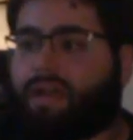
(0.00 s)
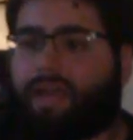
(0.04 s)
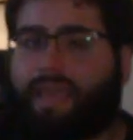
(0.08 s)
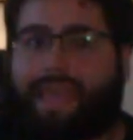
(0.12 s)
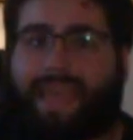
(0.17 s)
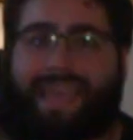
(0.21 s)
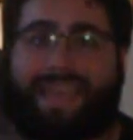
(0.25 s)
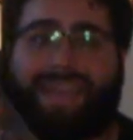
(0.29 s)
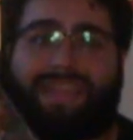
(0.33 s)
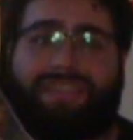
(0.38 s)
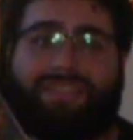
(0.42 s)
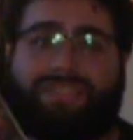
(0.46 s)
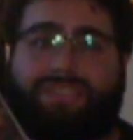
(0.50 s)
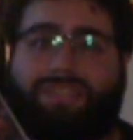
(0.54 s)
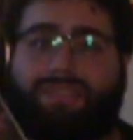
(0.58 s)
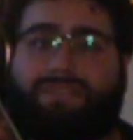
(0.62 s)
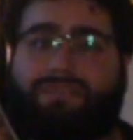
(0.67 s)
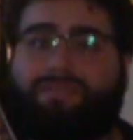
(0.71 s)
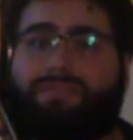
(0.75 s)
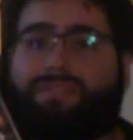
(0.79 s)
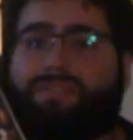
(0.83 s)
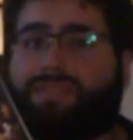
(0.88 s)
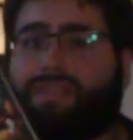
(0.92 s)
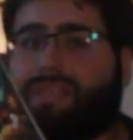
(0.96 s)
8
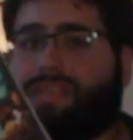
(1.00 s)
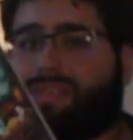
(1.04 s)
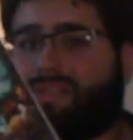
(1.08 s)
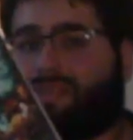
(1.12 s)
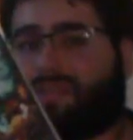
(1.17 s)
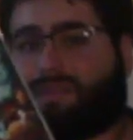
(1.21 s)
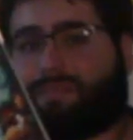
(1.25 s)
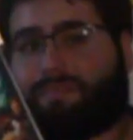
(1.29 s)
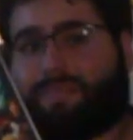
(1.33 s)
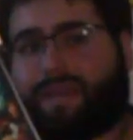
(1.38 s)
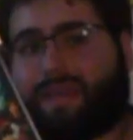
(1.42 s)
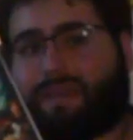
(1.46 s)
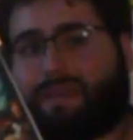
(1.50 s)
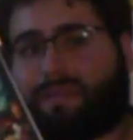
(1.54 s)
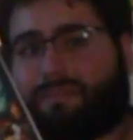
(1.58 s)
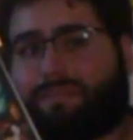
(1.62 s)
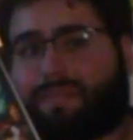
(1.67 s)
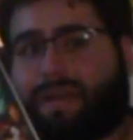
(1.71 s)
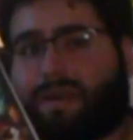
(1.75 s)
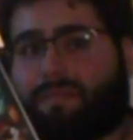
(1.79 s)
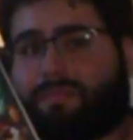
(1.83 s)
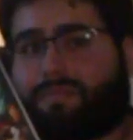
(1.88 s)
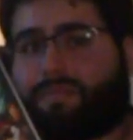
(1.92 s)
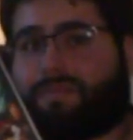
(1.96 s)
issues, you can pick
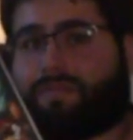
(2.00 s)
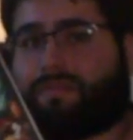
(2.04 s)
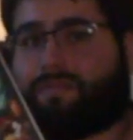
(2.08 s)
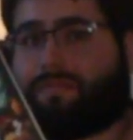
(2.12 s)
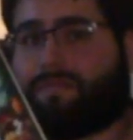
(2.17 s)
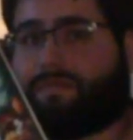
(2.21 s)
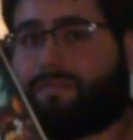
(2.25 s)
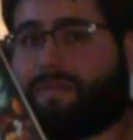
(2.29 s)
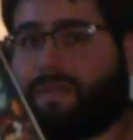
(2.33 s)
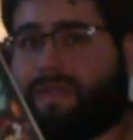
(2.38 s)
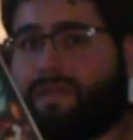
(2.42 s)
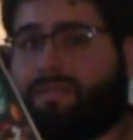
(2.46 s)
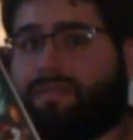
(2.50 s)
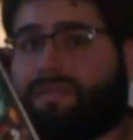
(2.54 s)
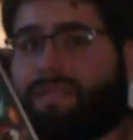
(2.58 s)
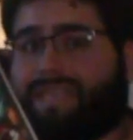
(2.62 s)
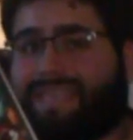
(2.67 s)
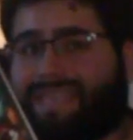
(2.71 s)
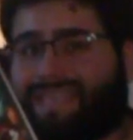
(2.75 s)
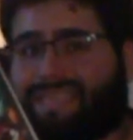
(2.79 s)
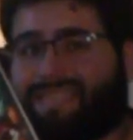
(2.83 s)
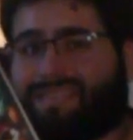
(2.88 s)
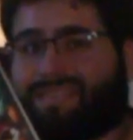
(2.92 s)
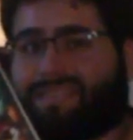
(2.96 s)
him up fairly
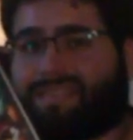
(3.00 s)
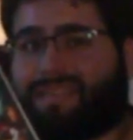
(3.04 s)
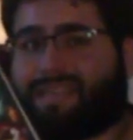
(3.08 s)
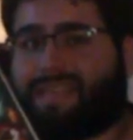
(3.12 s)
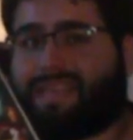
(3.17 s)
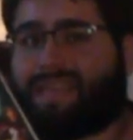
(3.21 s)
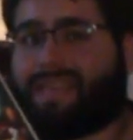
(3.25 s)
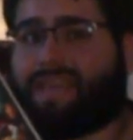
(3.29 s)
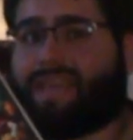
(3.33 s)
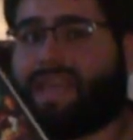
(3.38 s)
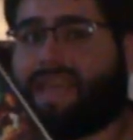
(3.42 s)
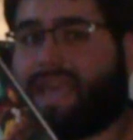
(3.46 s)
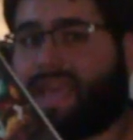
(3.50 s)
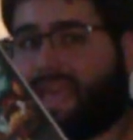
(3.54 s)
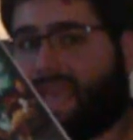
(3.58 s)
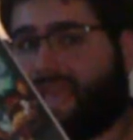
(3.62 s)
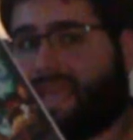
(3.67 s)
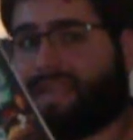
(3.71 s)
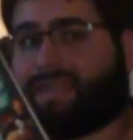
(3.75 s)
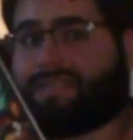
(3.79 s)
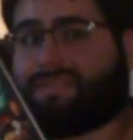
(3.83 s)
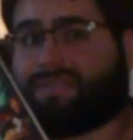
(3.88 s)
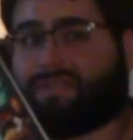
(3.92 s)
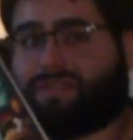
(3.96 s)
easily,
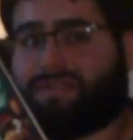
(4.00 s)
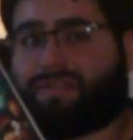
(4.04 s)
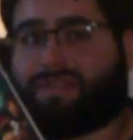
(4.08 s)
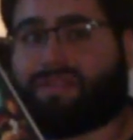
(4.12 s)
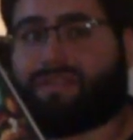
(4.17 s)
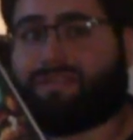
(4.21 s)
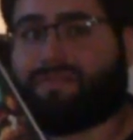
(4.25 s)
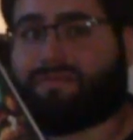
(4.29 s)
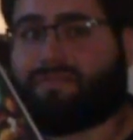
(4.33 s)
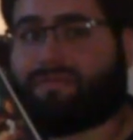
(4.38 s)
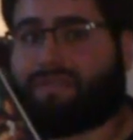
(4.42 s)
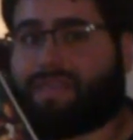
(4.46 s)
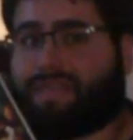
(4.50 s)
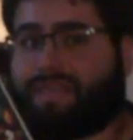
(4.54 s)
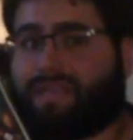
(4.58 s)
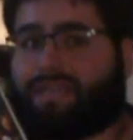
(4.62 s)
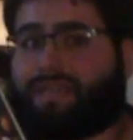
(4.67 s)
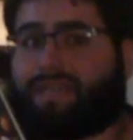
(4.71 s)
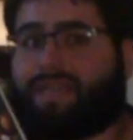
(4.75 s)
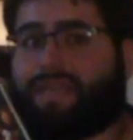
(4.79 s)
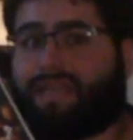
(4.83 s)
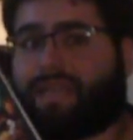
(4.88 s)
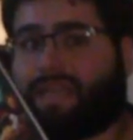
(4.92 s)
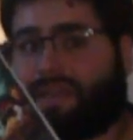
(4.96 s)
and it's a good
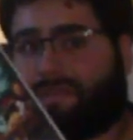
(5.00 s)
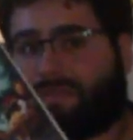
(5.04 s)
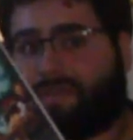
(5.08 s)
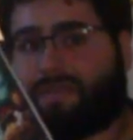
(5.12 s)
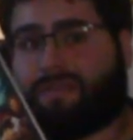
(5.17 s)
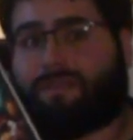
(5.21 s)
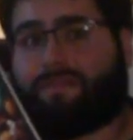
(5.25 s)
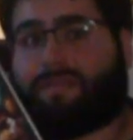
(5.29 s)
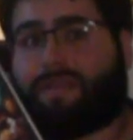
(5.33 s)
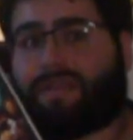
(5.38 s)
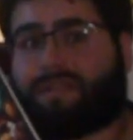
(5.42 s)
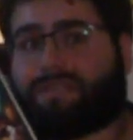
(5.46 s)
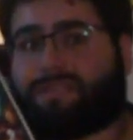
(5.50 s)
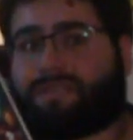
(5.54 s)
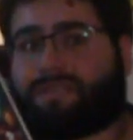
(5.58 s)
read. If you're a fan of